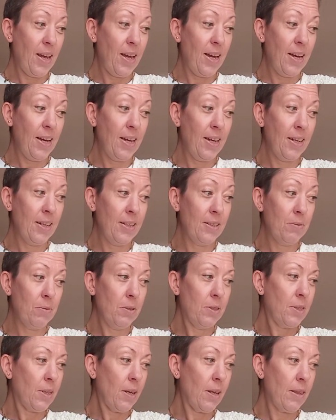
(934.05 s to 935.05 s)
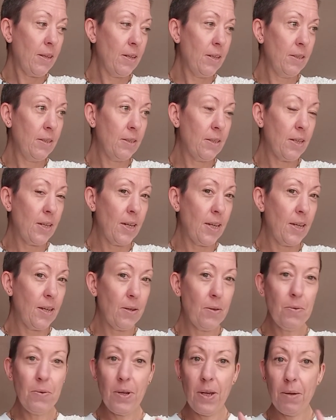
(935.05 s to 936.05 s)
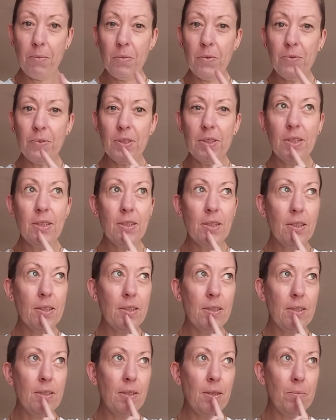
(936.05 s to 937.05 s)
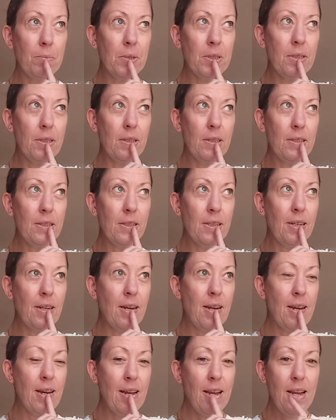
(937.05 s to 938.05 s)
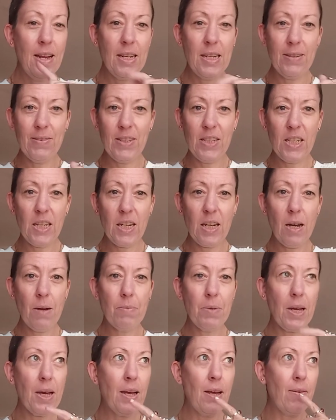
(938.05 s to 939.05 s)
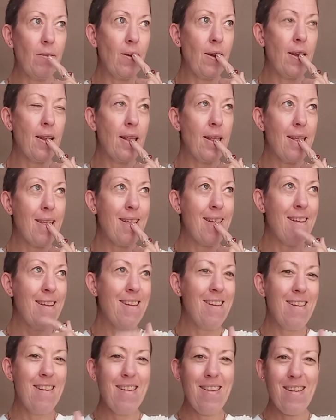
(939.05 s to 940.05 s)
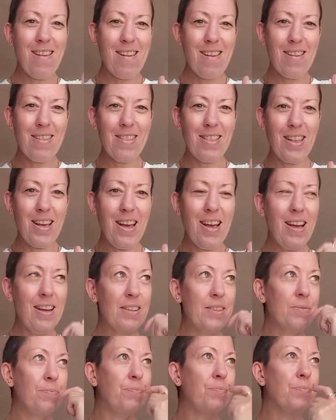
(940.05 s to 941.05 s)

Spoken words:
And what is it, Thursday? Oh yeah, I'm off to see Titus soon, my surgeon. Have a checkup down on that.